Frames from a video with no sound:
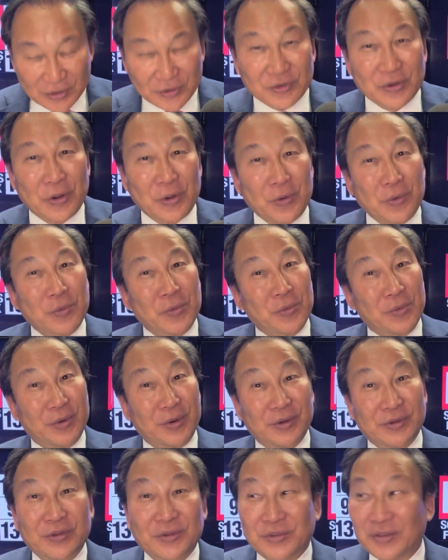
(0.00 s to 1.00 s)
So we're
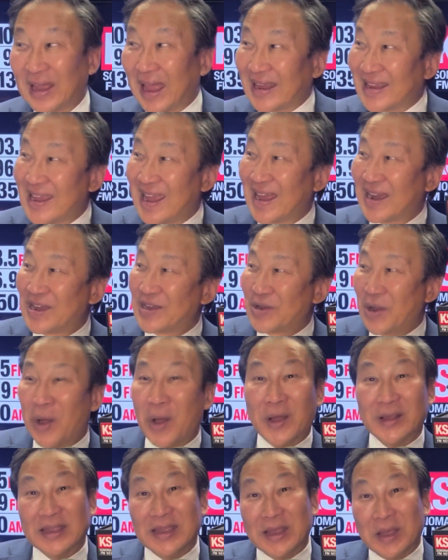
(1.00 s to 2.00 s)
just, again,
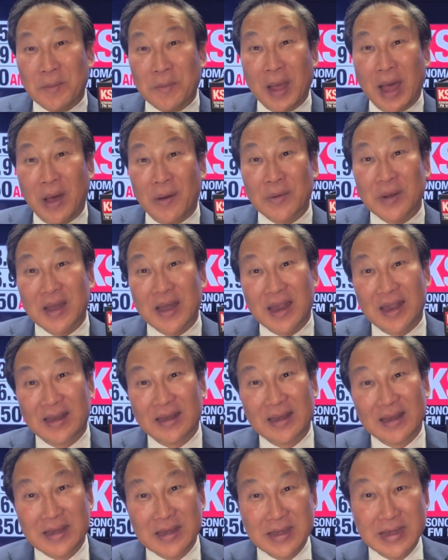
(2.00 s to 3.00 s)
talking about
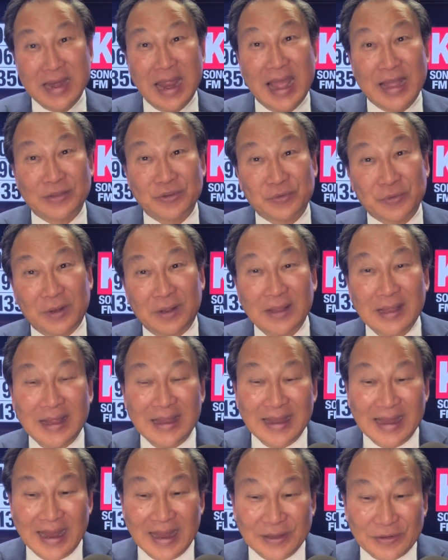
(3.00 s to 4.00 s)
natural.
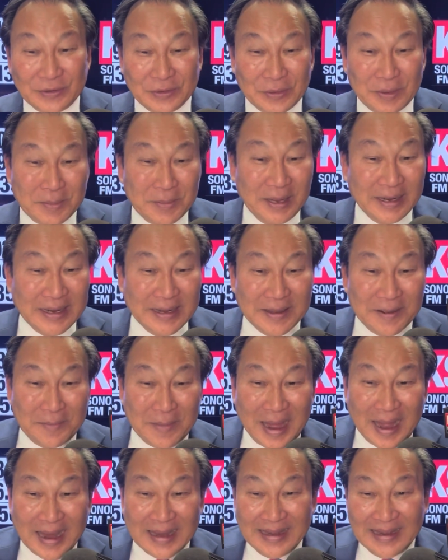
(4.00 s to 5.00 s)
And so a buddy of
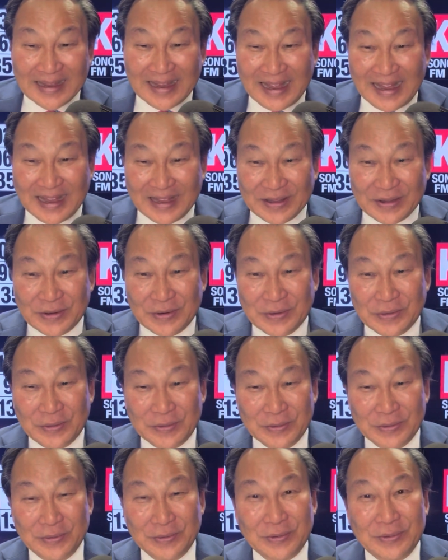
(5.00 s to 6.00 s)
mine
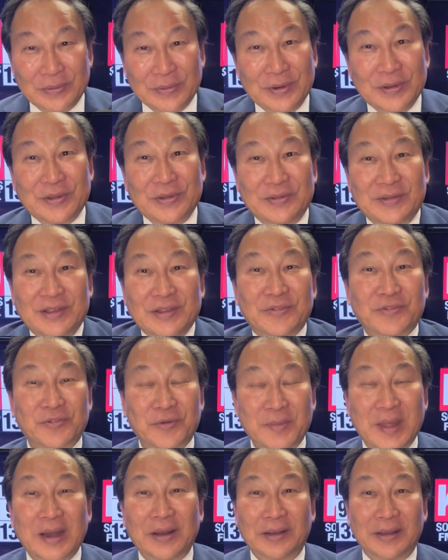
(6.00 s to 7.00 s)
who was
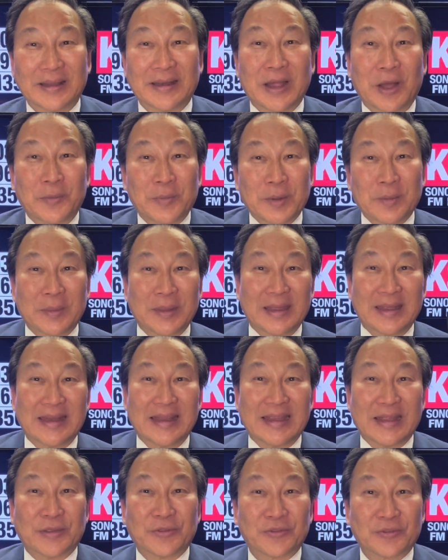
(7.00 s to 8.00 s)
instrumental in helping me to
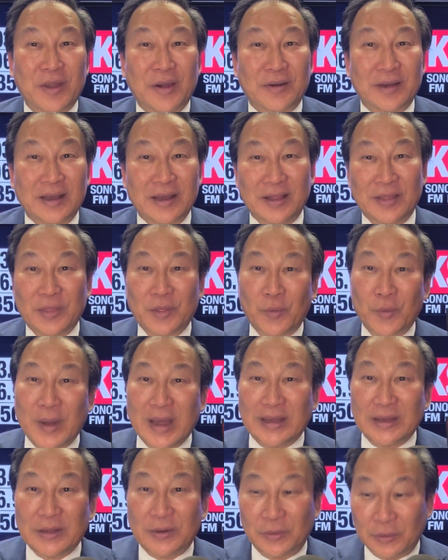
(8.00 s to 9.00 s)
get started in the
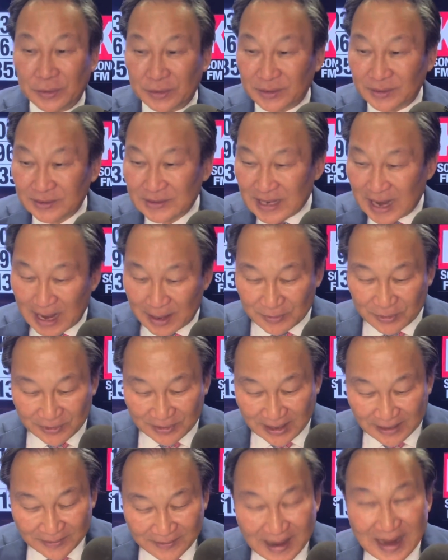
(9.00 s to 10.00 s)
radio world, Tom
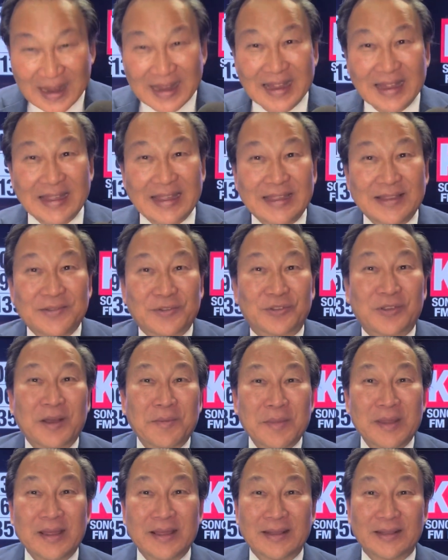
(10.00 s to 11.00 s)
Skinner, he sent
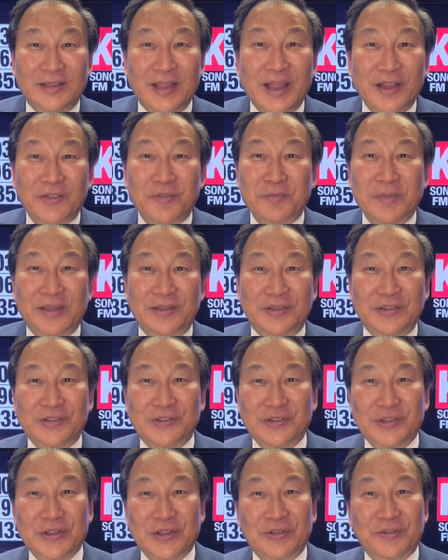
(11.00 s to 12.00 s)
me a text message
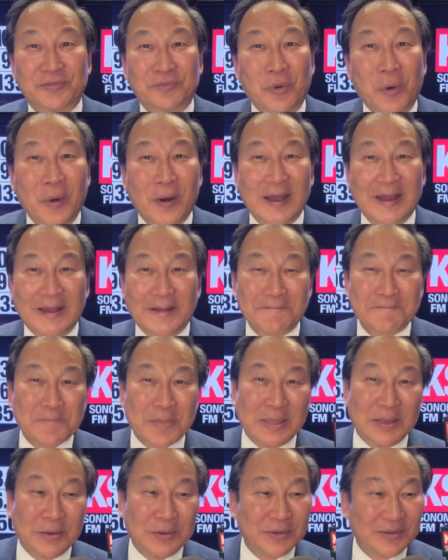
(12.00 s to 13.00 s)
this morning.
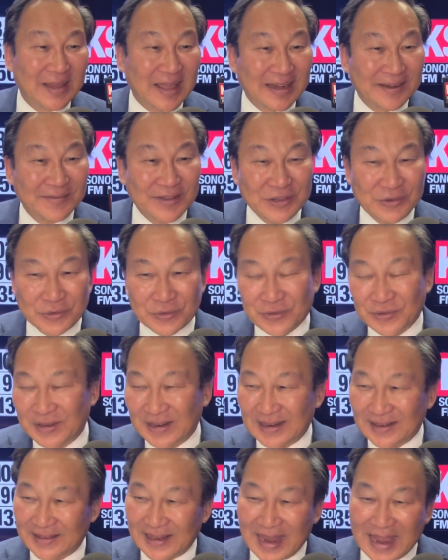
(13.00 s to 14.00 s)
And it was kind of interesting.
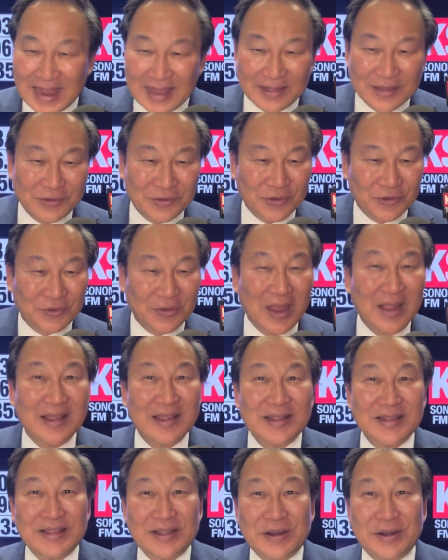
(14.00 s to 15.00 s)
He said, hey, this is,
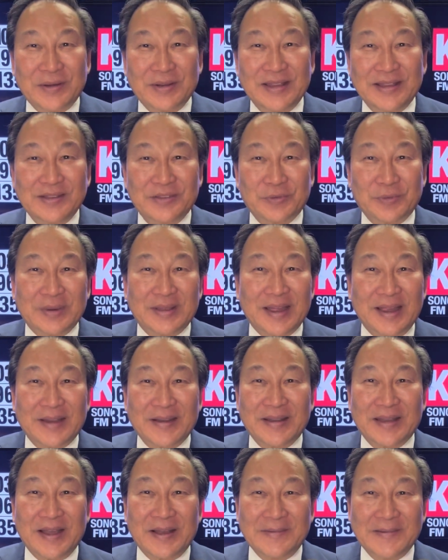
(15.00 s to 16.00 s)
he's retired
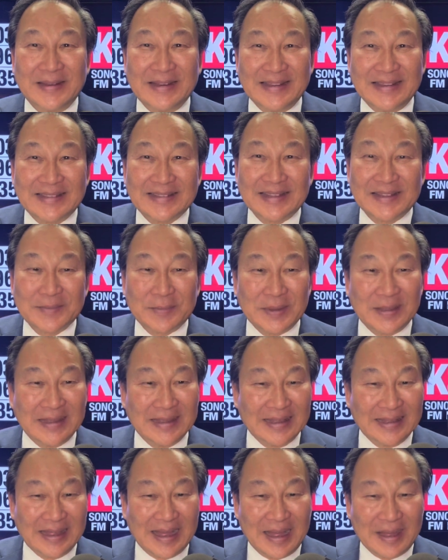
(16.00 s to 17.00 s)
now, but he sent me
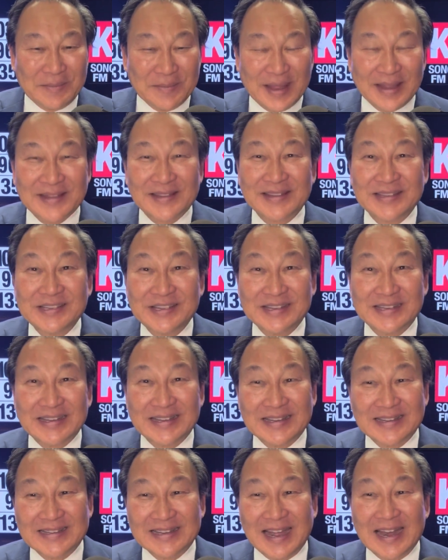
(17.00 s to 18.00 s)
a message and he
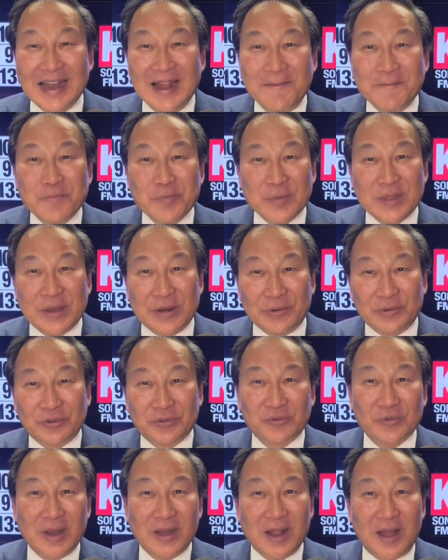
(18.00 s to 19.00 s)
said,
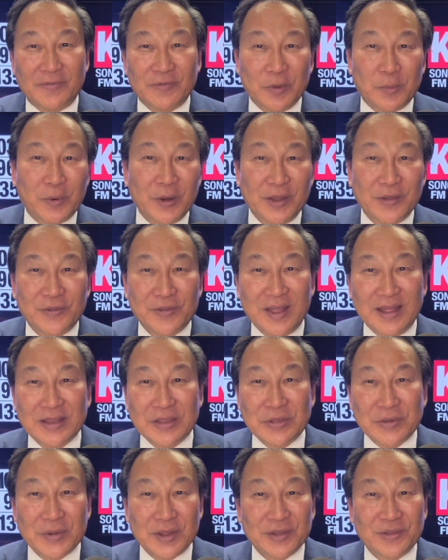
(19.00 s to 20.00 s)
straight off the press on
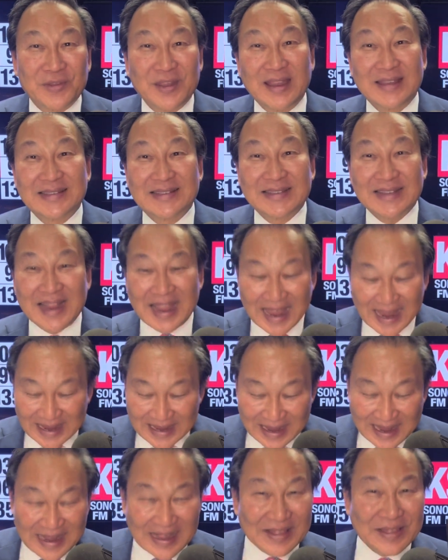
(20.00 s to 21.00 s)
USA Today,
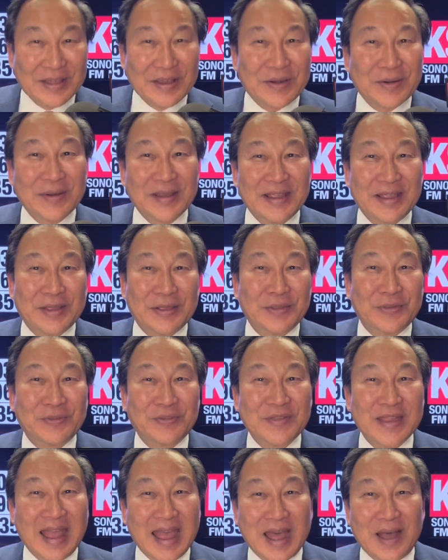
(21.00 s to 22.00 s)
there is
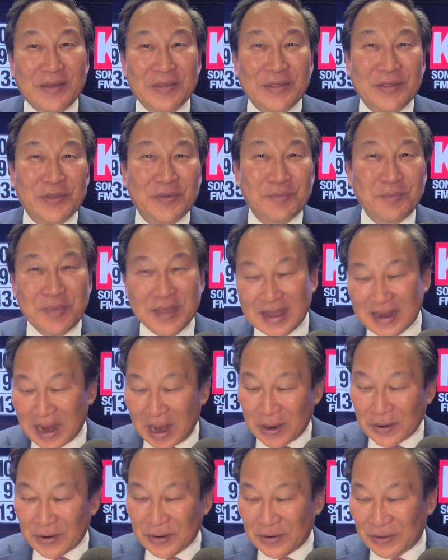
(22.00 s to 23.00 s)
now this big
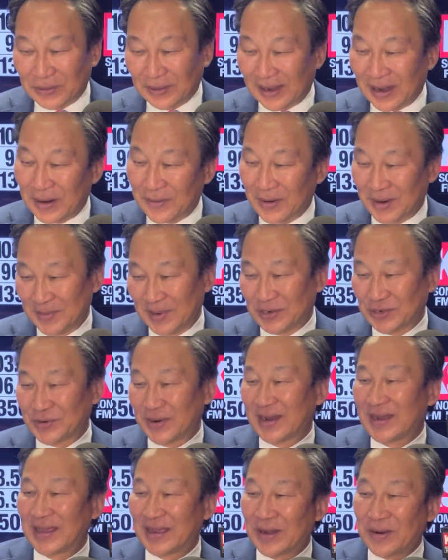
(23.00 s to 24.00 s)
article, and I want to make sure I
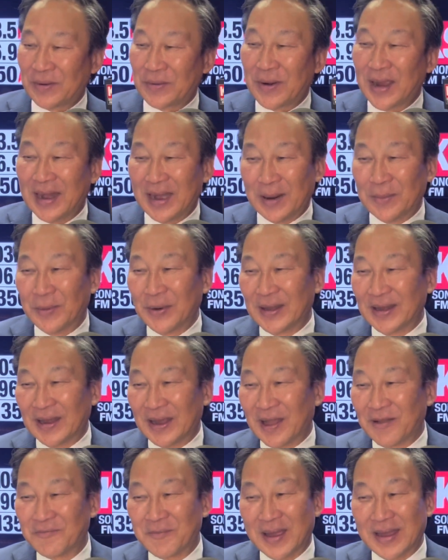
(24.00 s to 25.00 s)
get it right. I'm reading
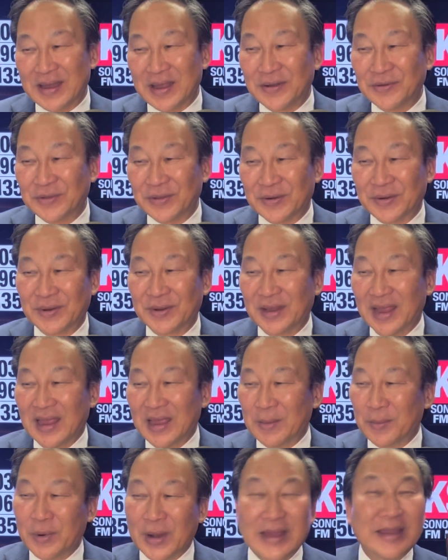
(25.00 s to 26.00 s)
off my notes here.
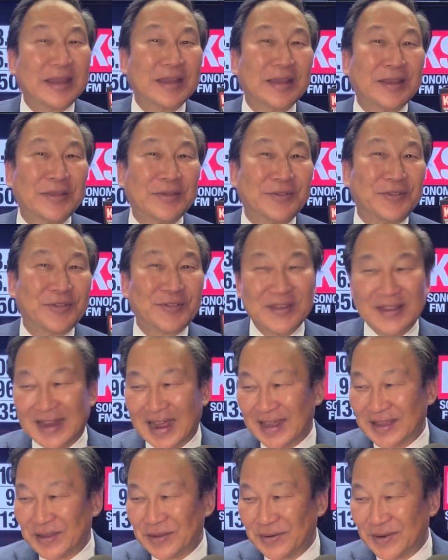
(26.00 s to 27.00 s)
Breaking news seen
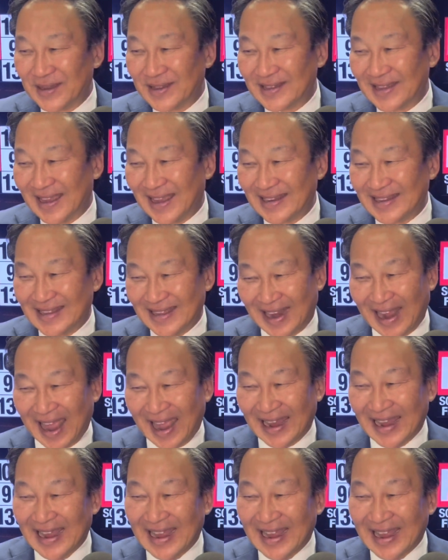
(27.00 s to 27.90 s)
on USA Today.